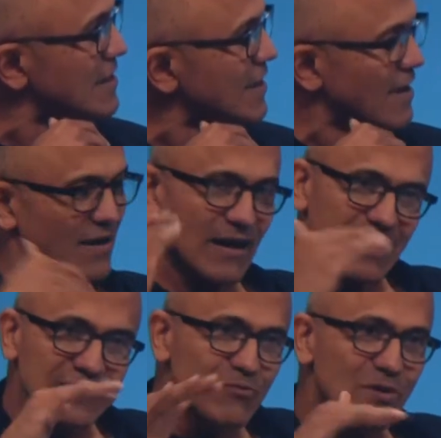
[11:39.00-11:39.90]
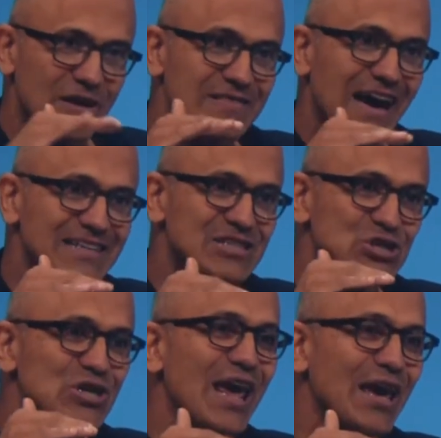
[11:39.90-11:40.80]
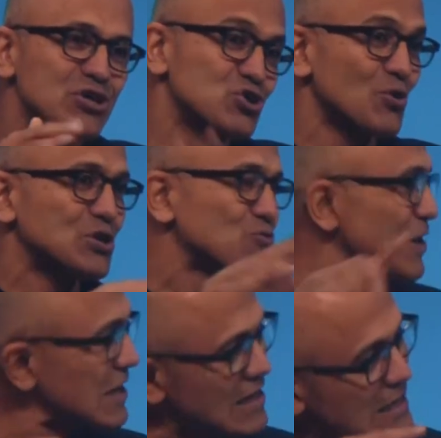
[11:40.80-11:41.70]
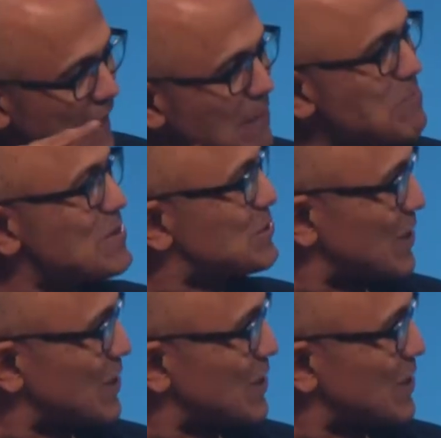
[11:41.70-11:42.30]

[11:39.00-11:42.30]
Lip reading: And I think we're at that stage. So it's really incumbent on